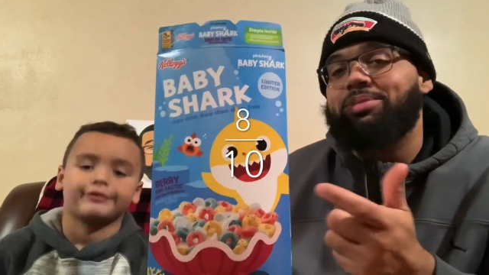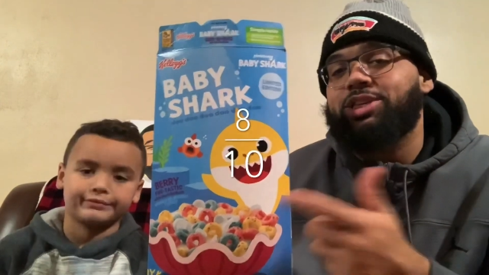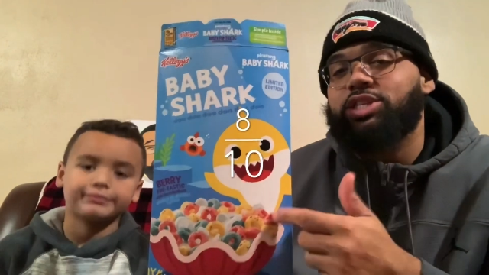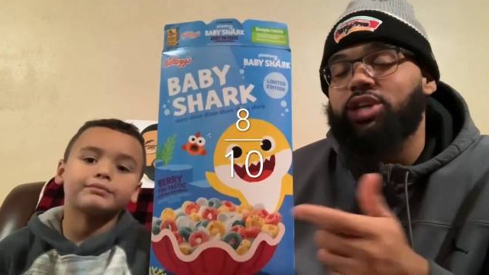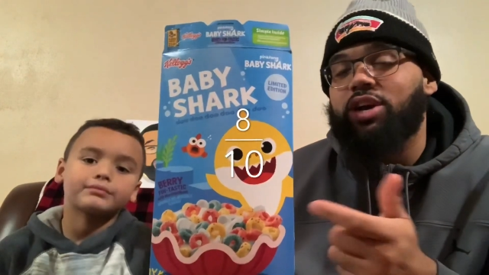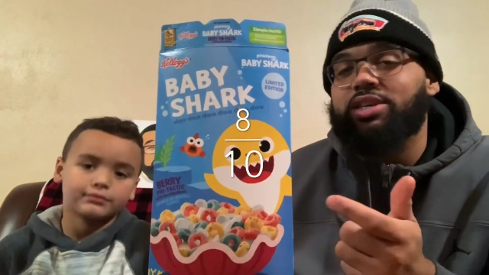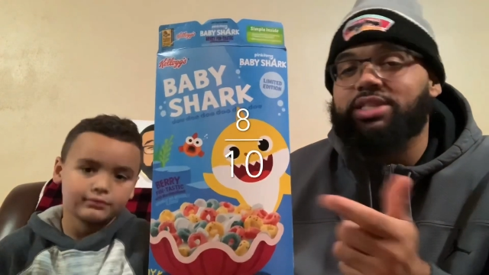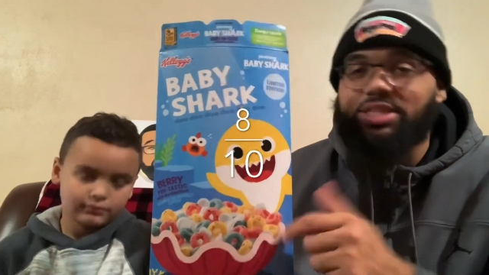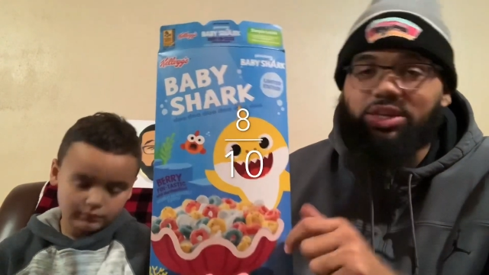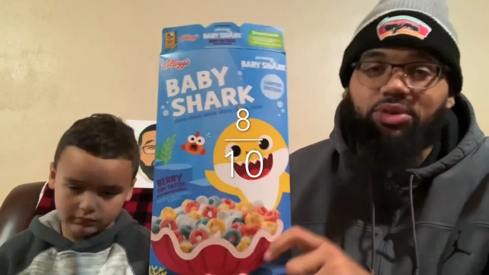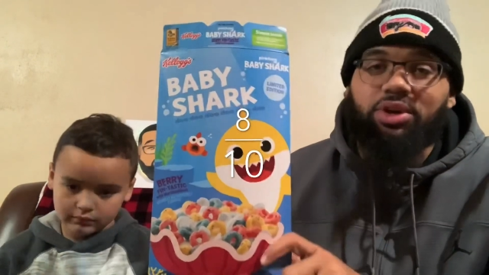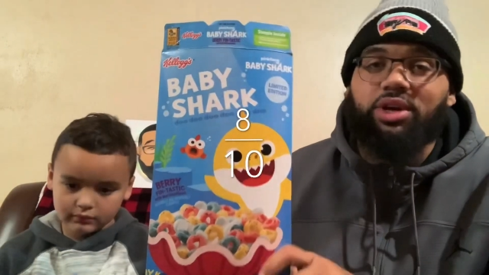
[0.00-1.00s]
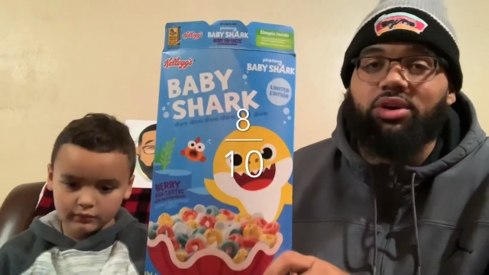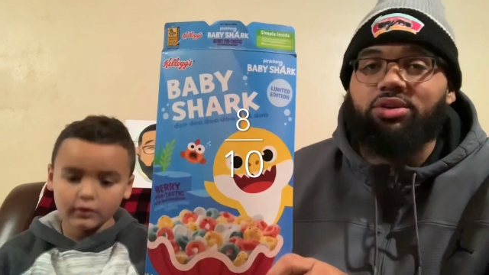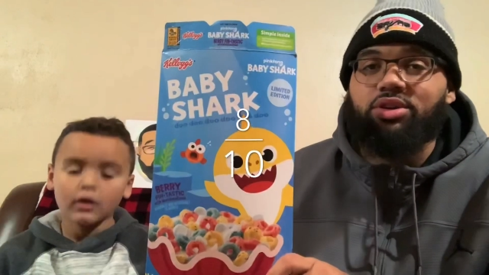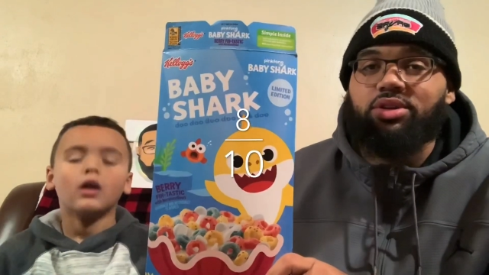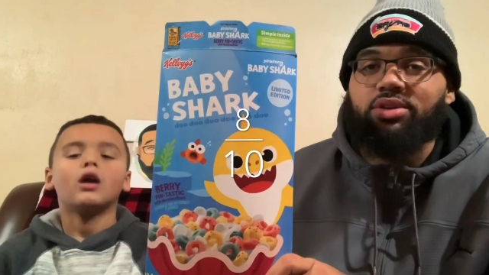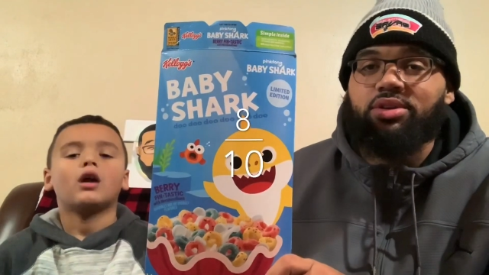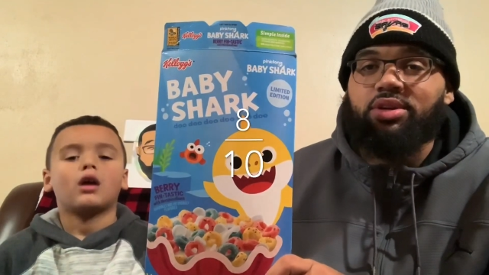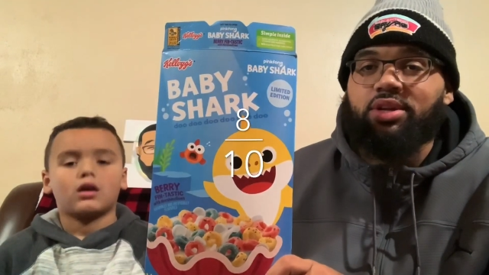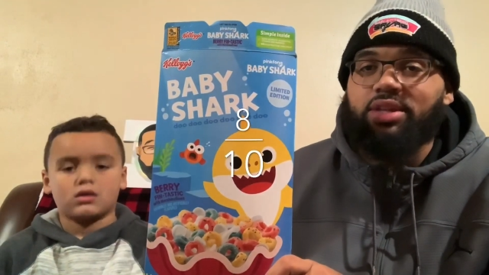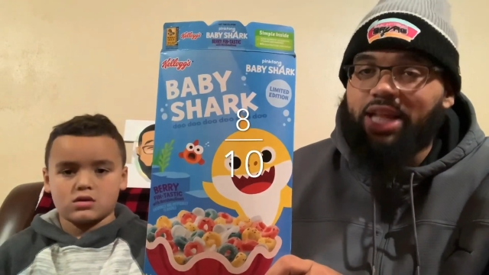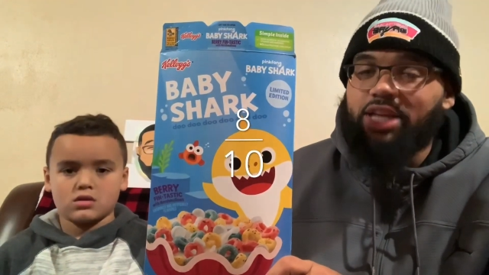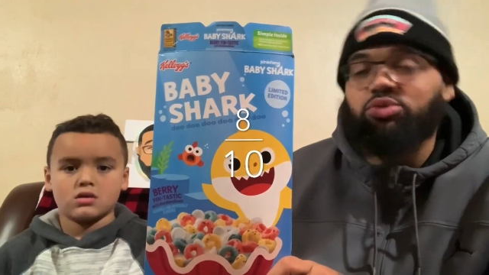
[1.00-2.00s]
Speaker 1: shark cereal.
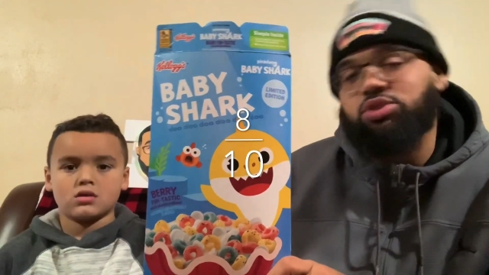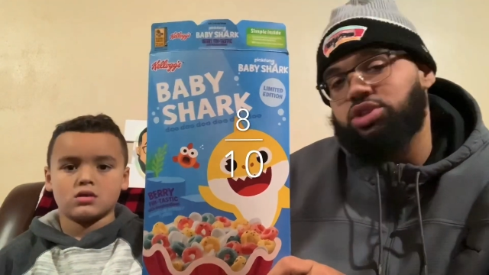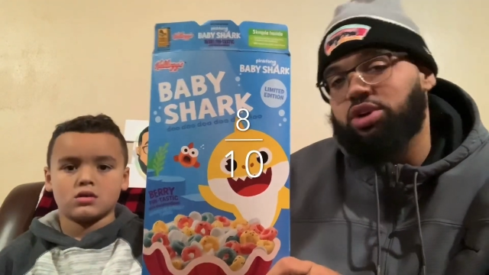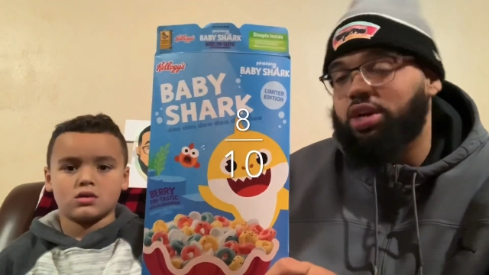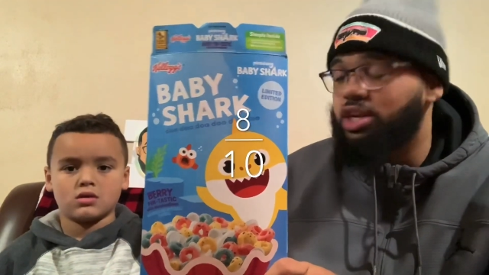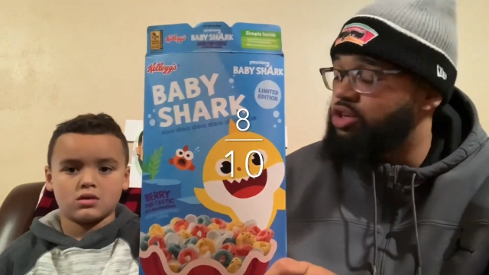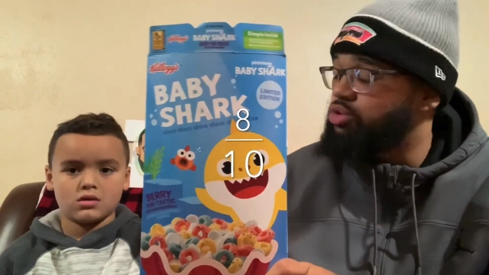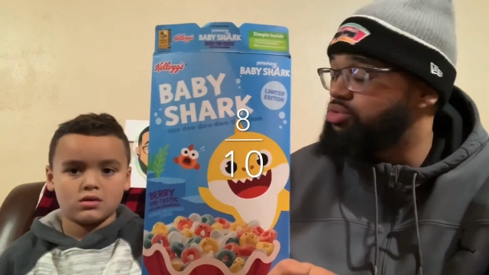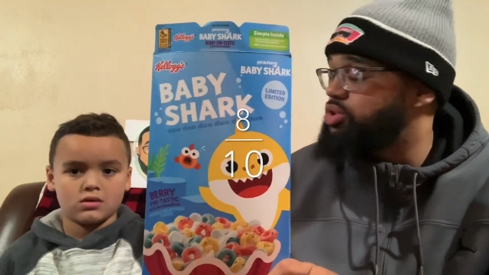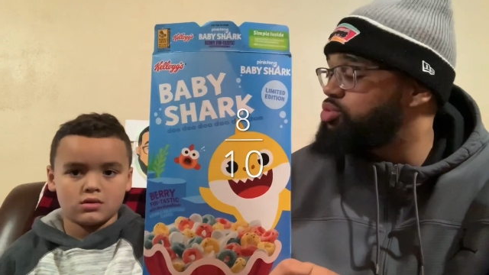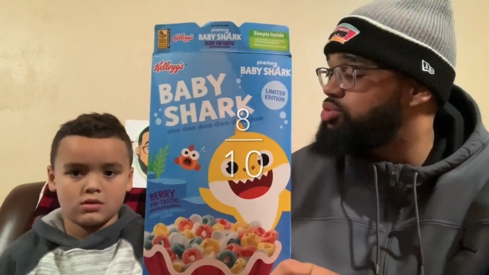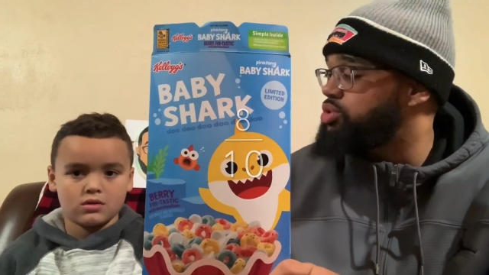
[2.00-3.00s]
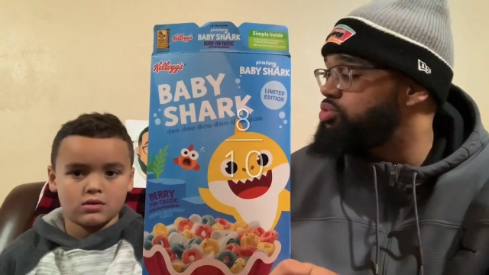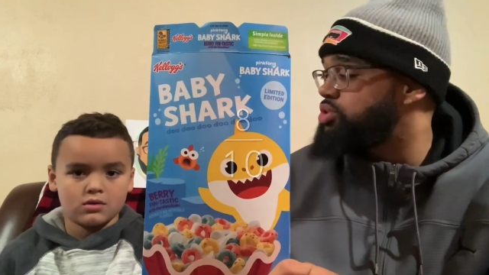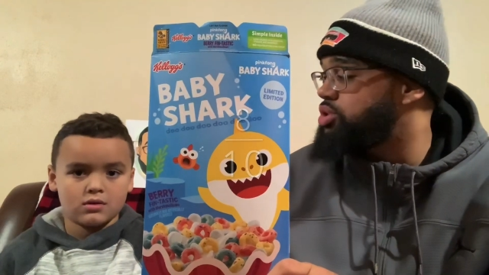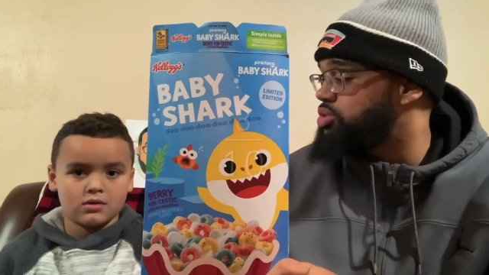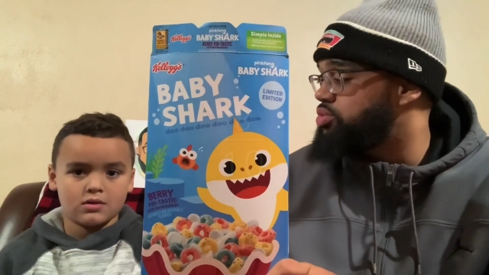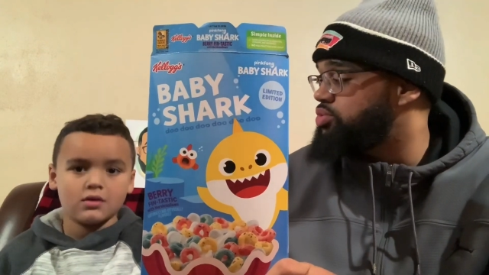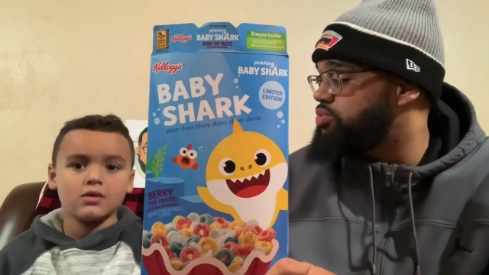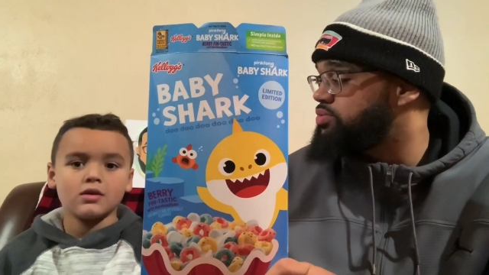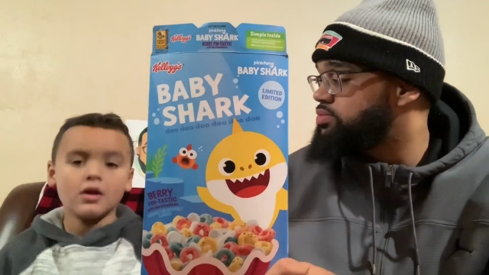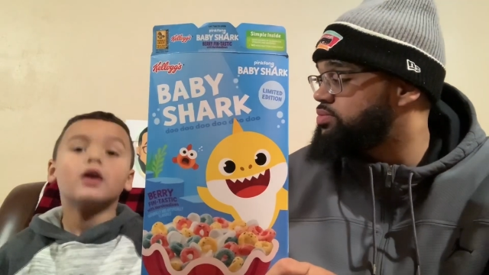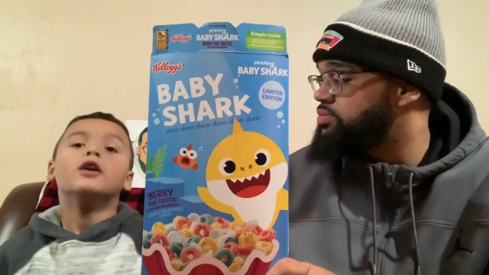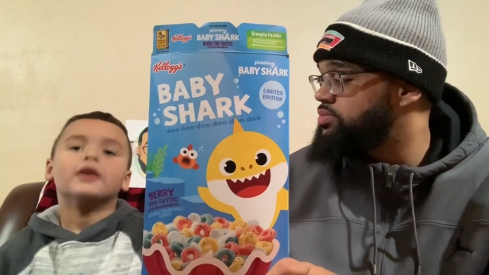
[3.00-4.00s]
That's what you're gonna do do do do do.
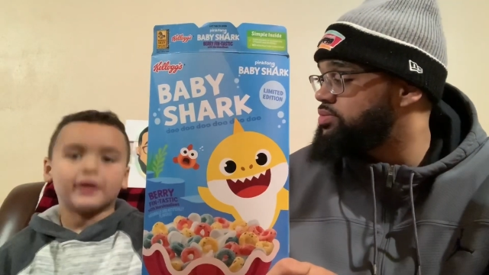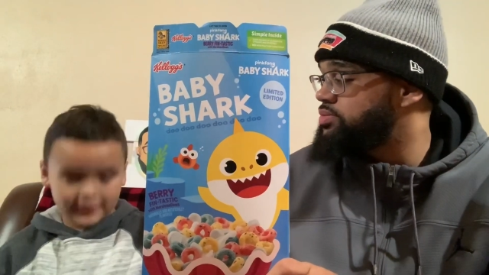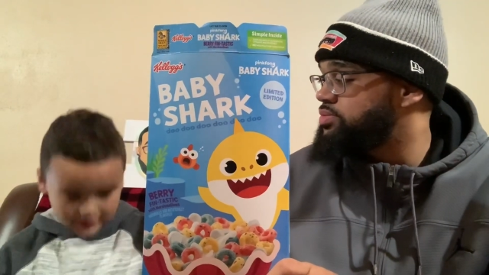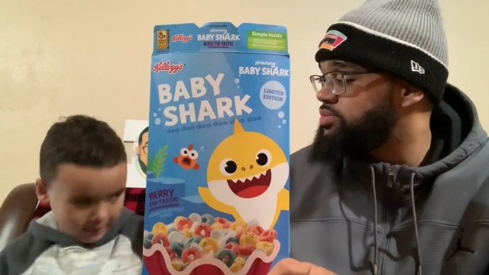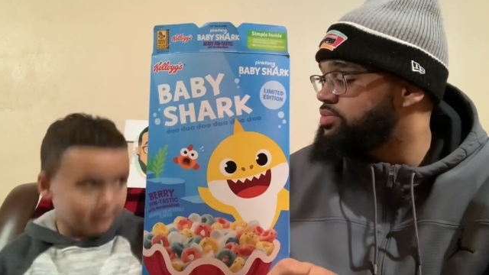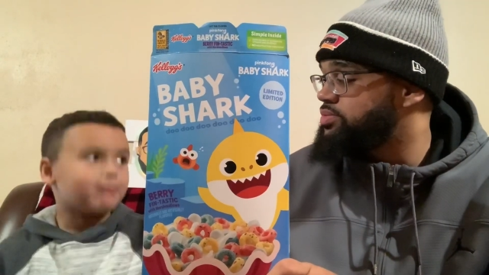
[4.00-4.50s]
Yep.